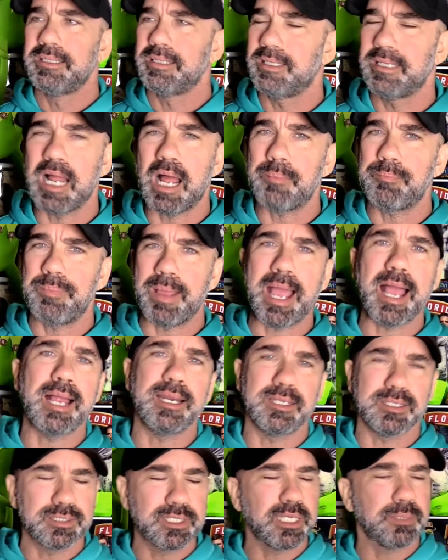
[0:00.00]
They're not
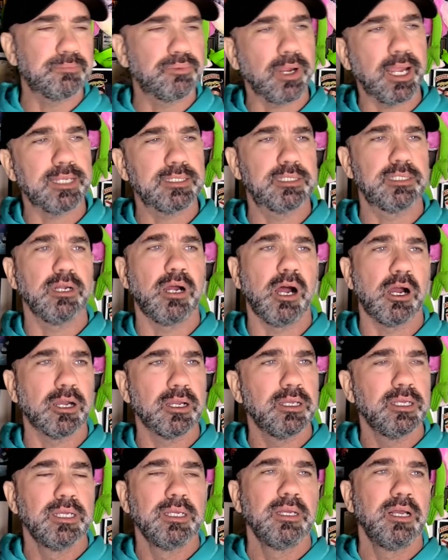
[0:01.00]
bad. This kid Bryce
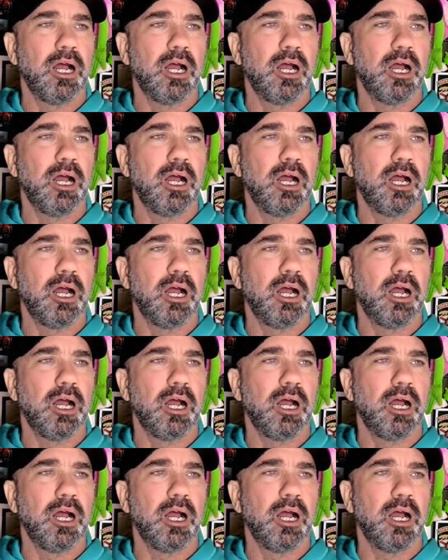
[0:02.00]
Young,